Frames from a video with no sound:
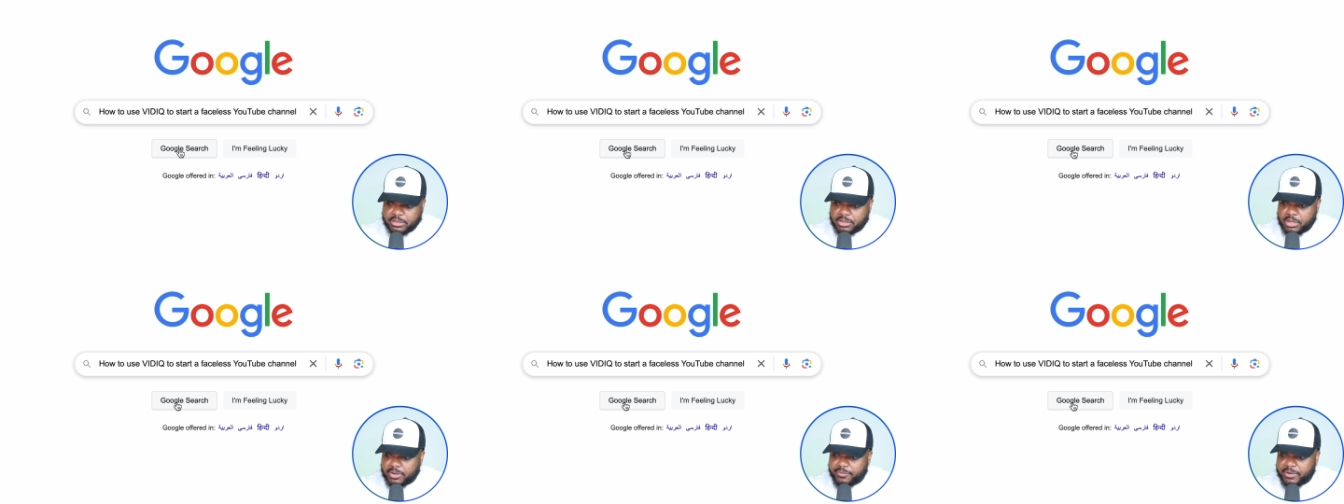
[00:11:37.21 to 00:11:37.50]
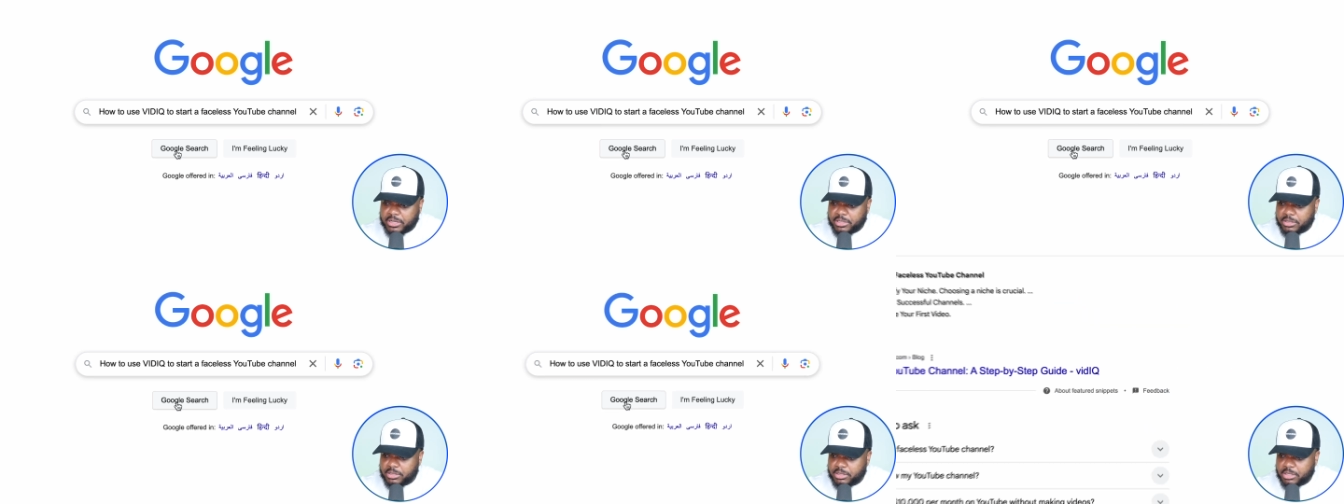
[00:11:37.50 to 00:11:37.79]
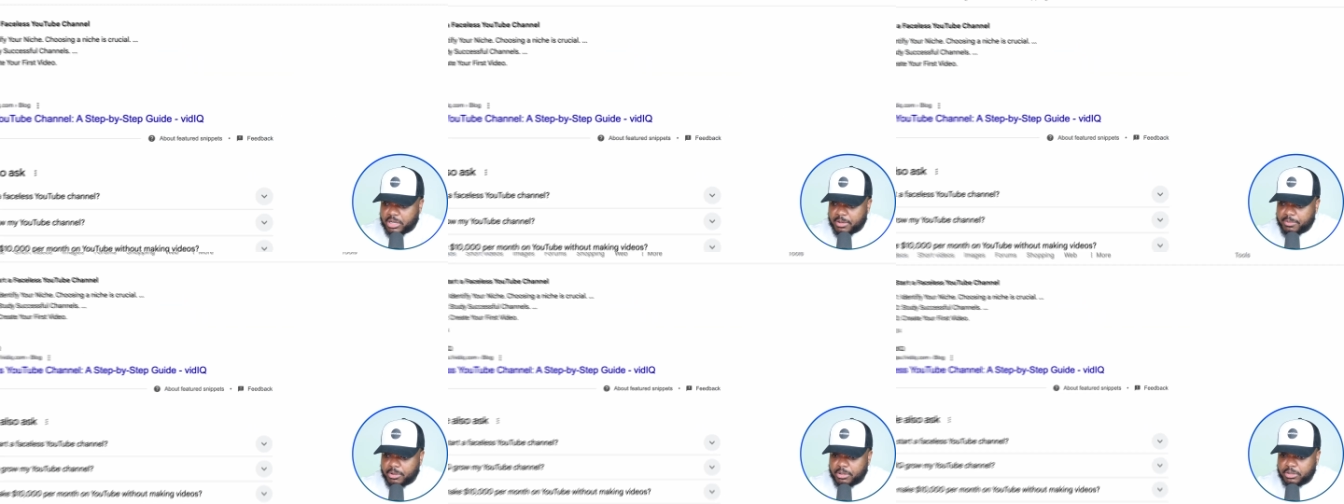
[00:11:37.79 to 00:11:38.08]
So if I
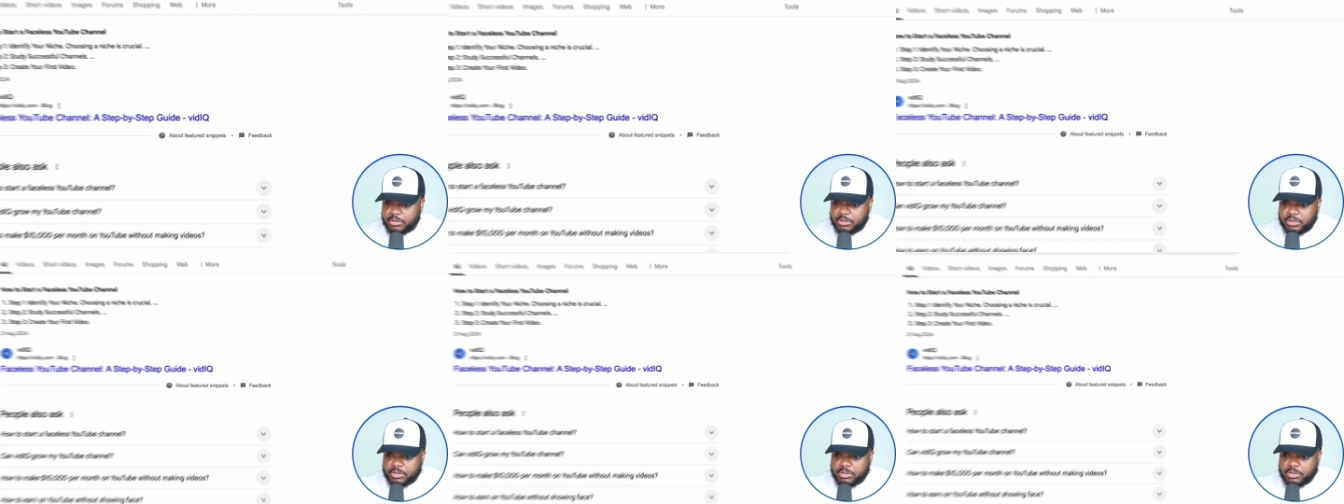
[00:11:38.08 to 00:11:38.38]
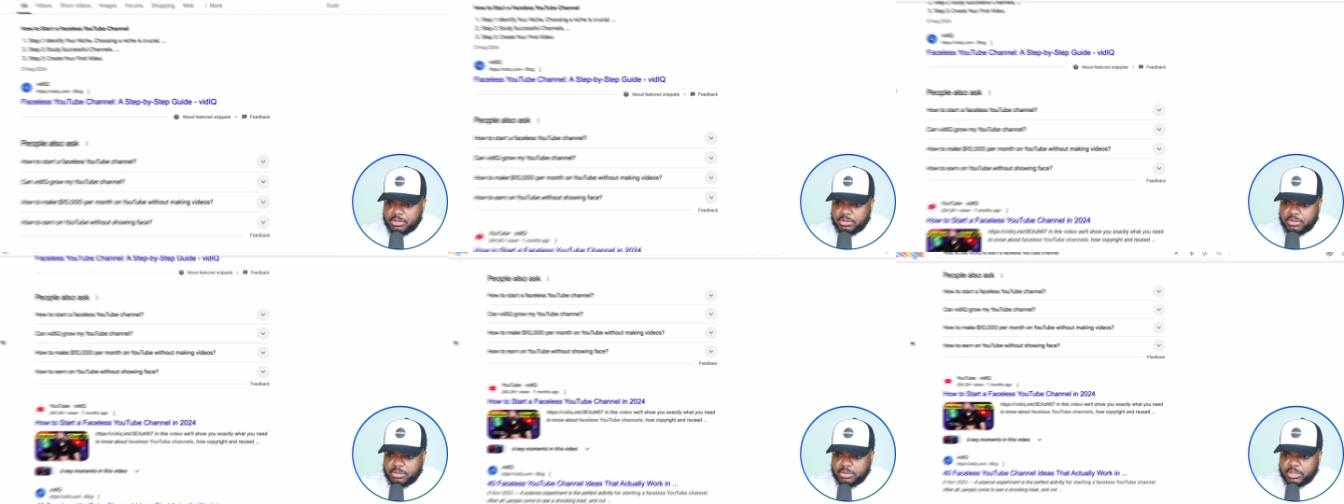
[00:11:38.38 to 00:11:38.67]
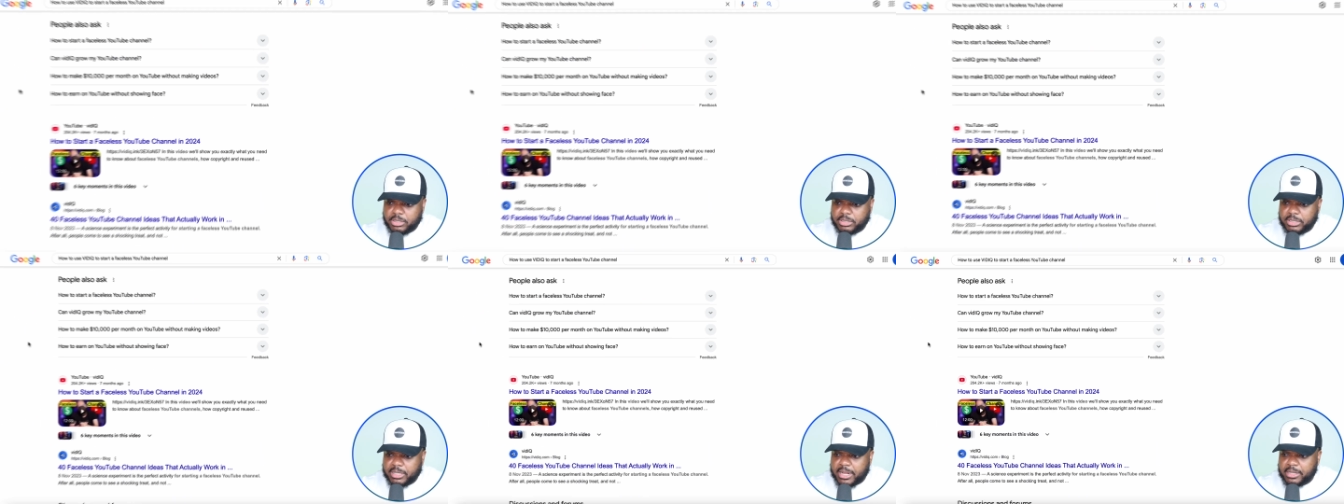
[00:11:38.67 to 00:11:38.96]
just jump onto Google
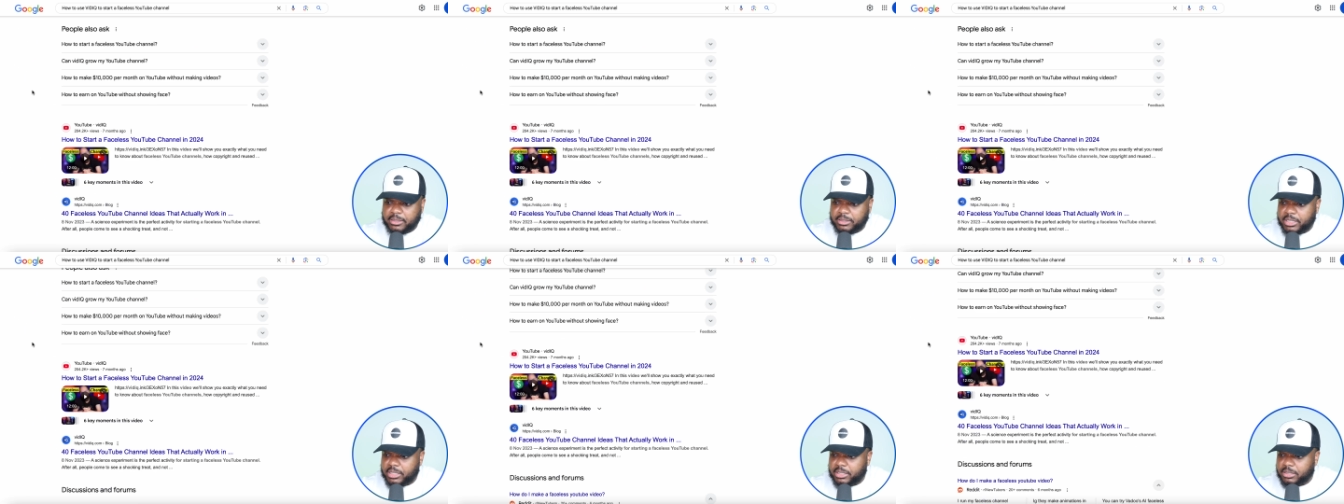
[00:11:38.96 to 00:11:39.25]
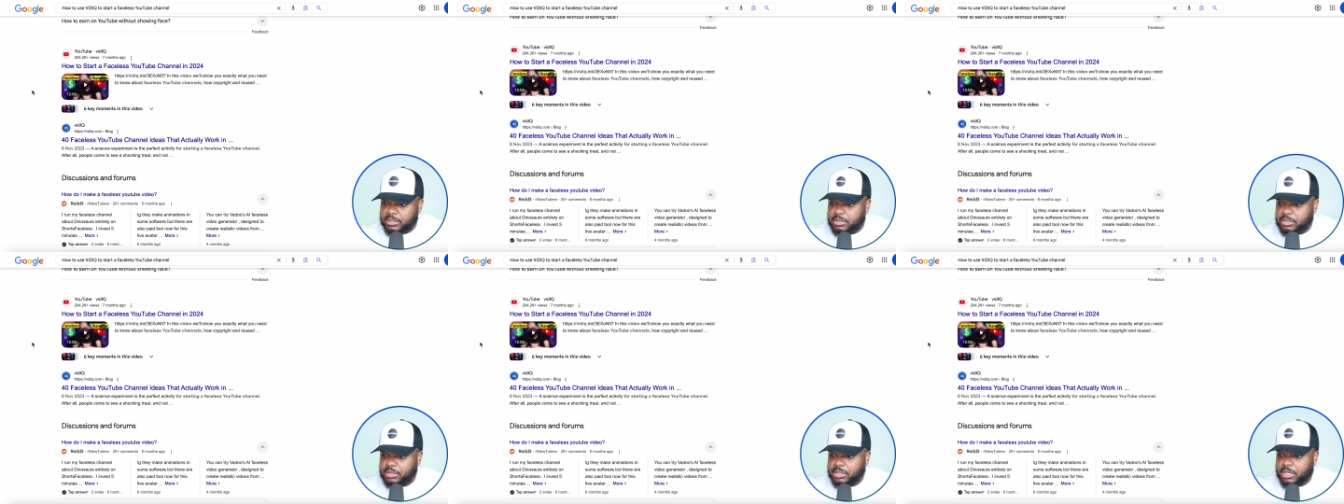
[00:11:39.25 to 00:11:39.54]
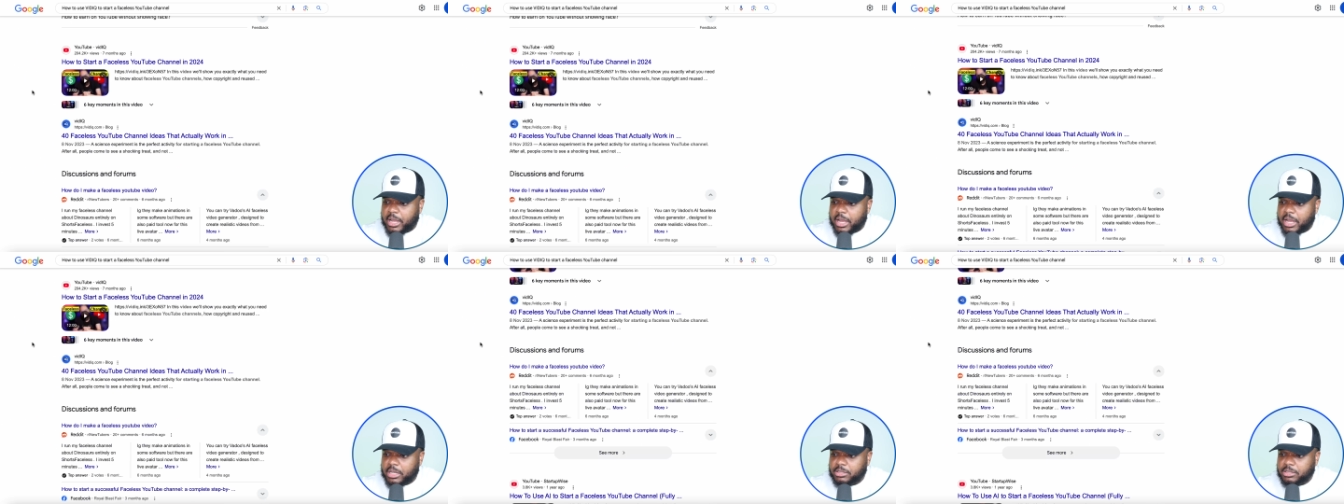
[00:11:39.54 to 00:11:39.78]
just like this,